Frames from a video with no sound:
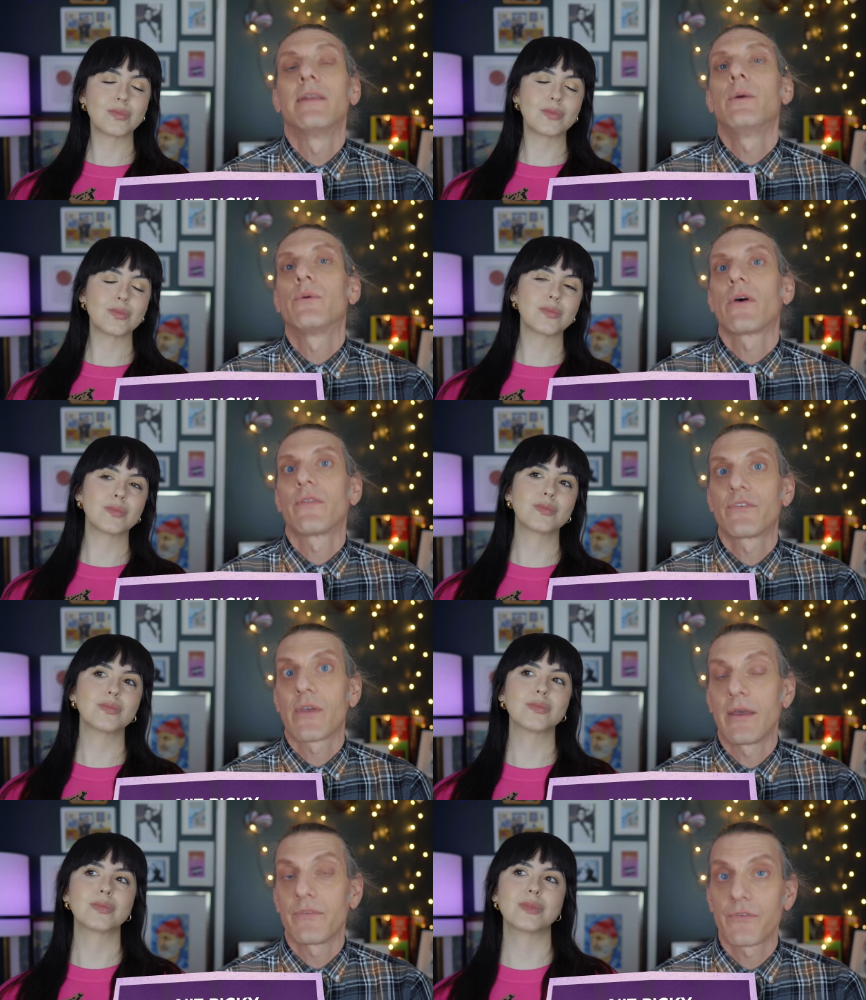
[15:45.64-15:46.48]
Speaker 1: and he was on the
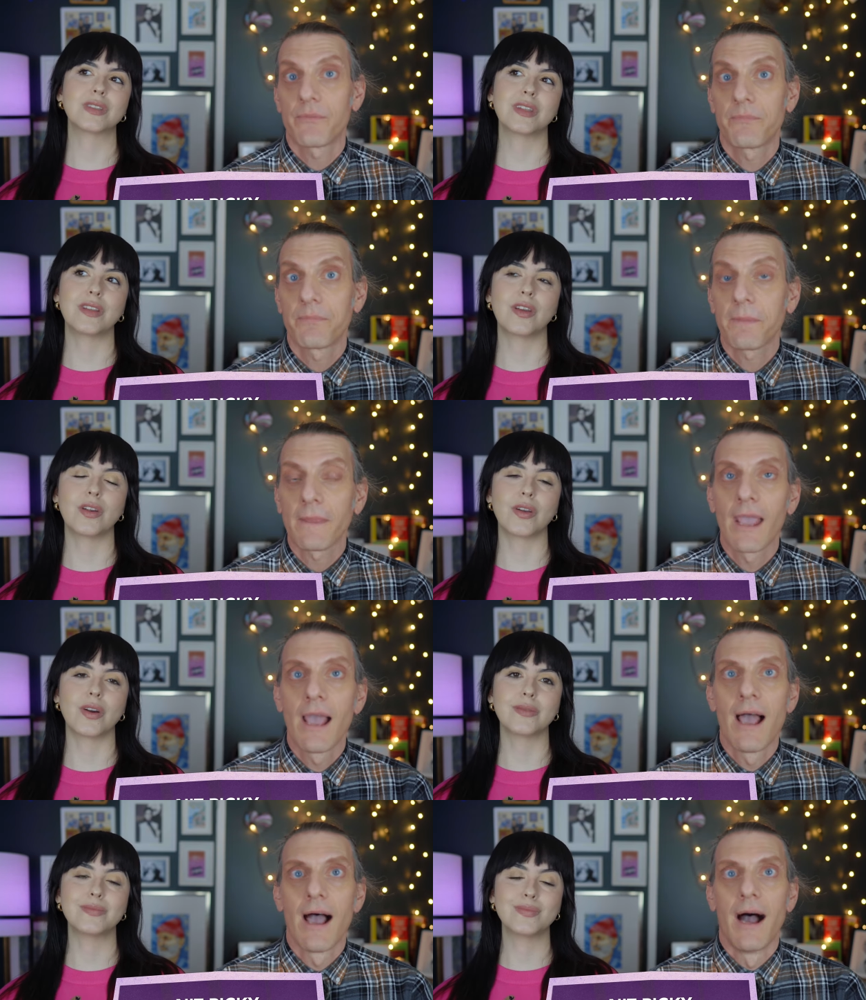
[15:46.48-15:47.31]
skates.
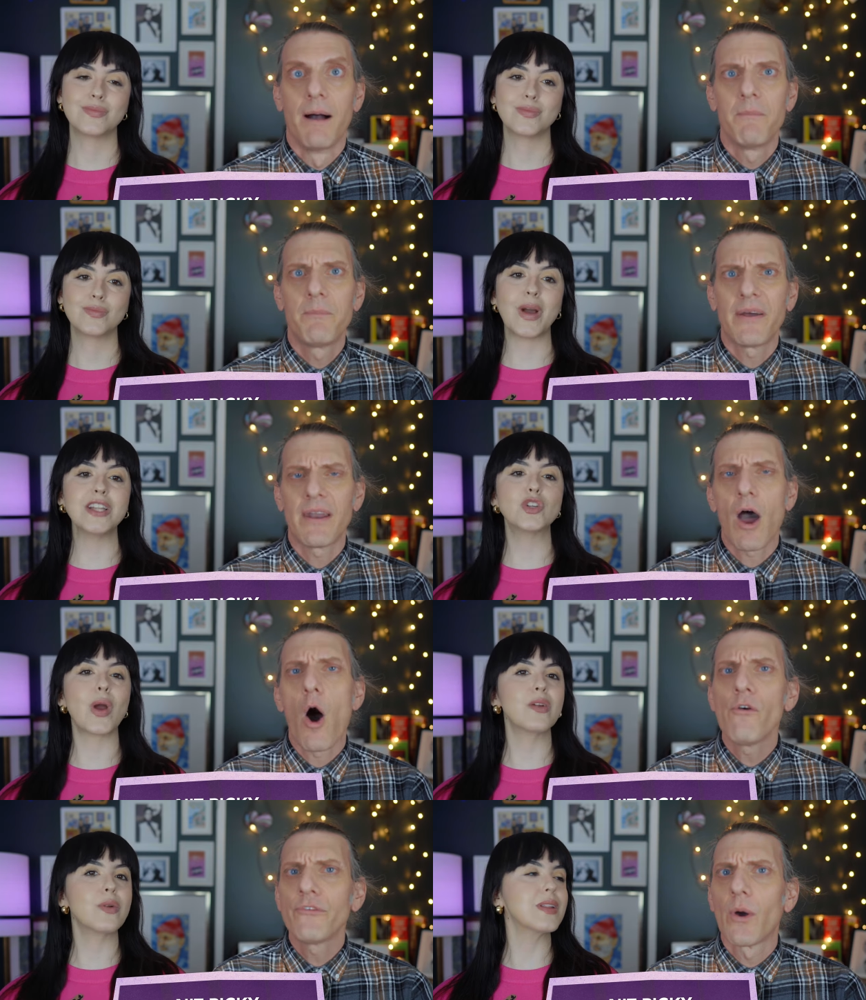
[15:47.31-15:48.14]
Um, but Mind
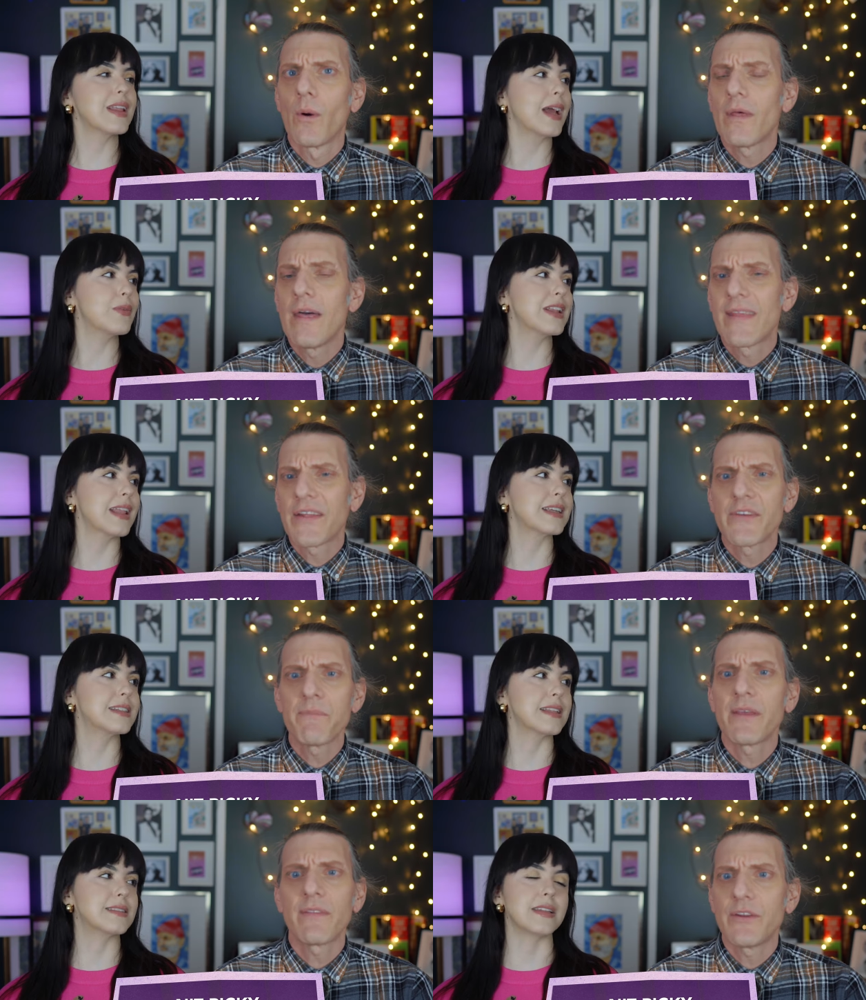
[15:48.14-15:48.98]
also, I really, I really that's
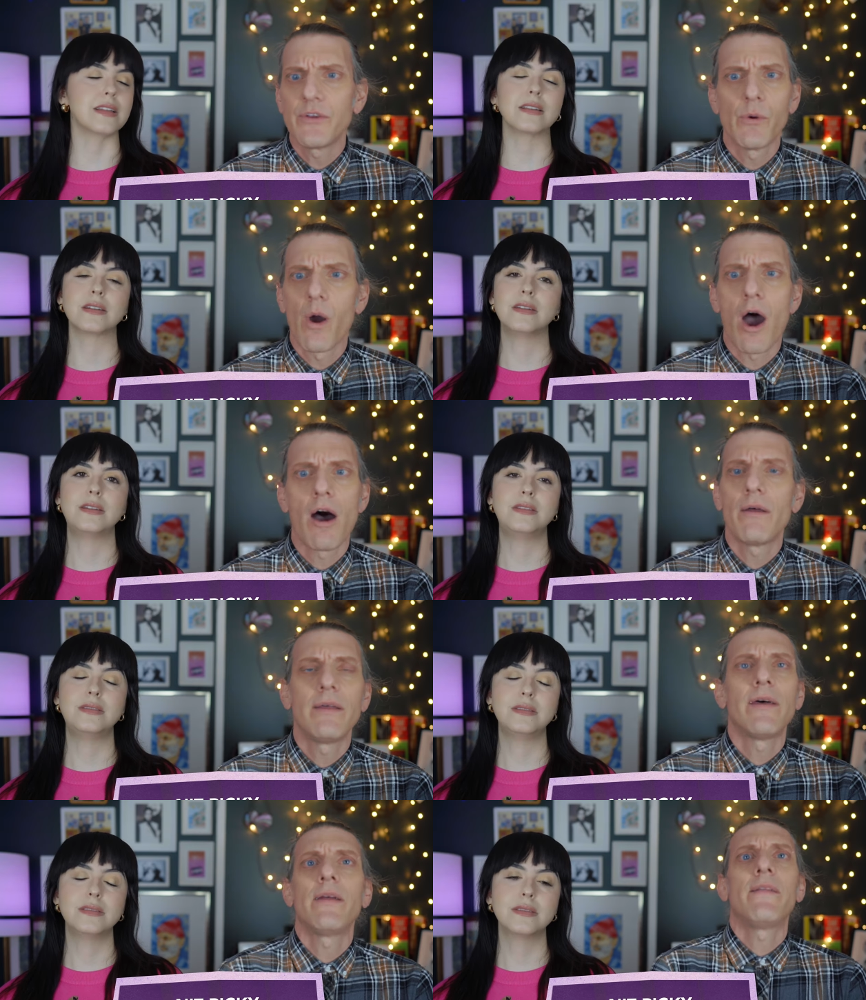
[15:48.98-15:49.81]
something that they do. Uh,
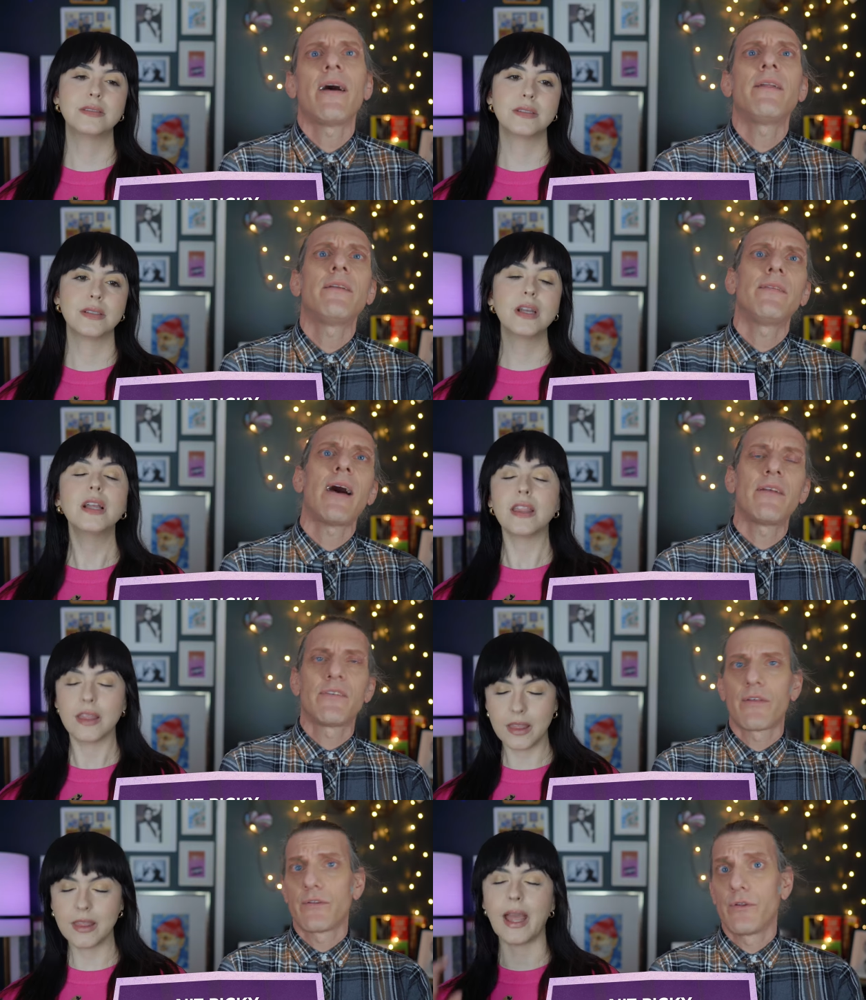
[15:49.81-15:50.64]
that that has
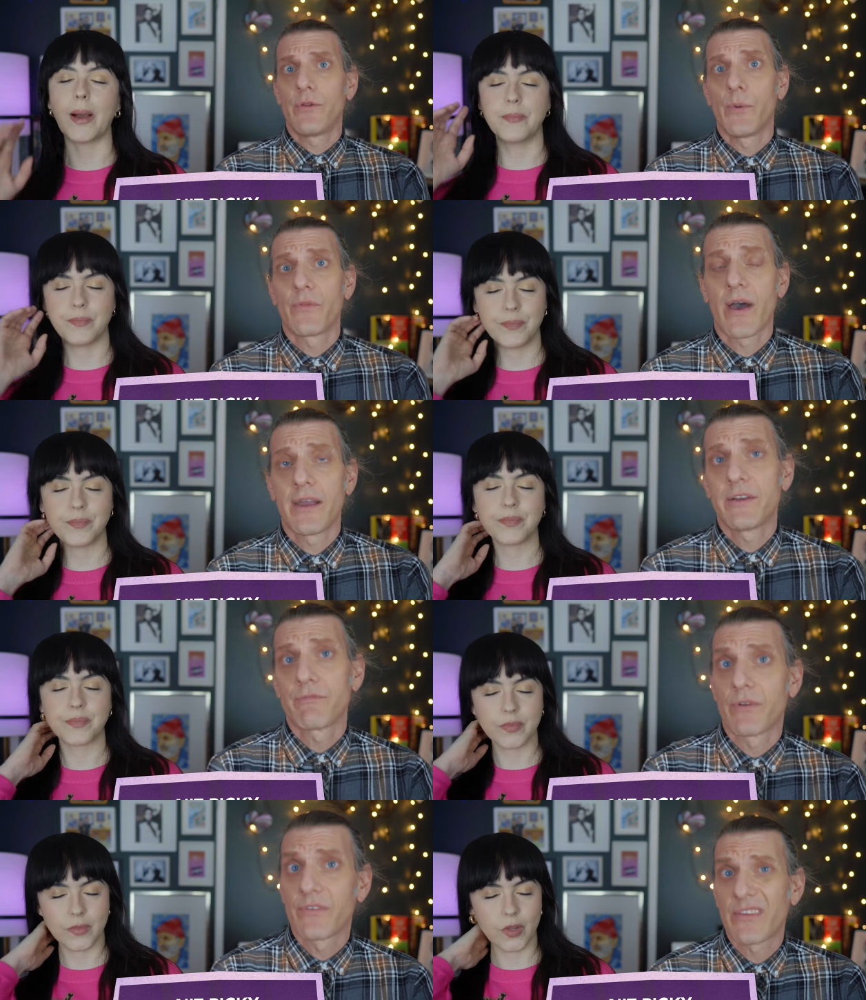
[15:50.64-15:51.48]
nothing yeah. to do with height
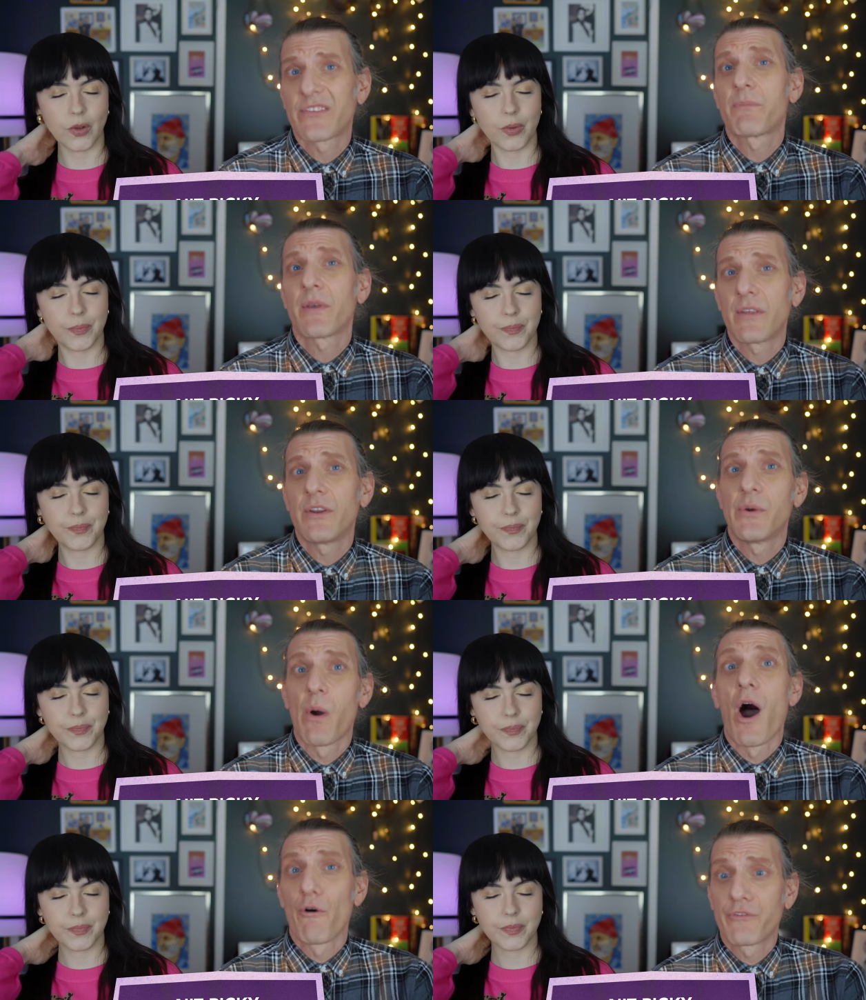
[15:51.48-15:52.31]
difference. That's no. something they do
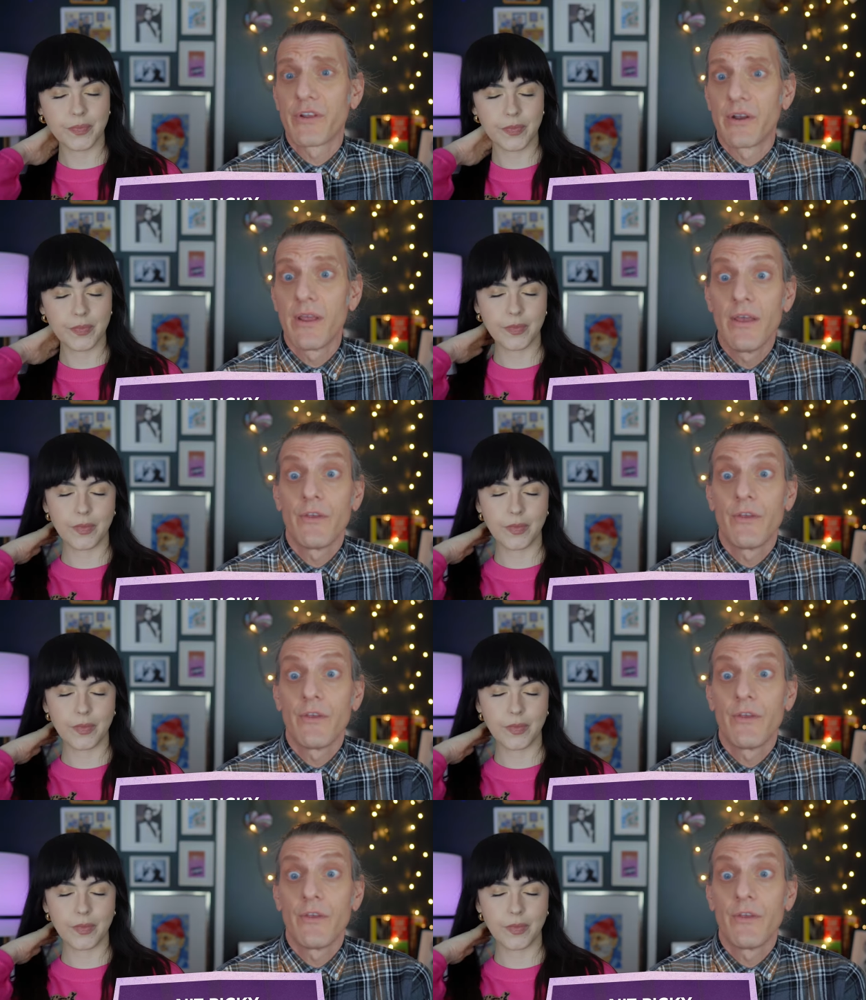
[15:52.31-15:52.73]
often,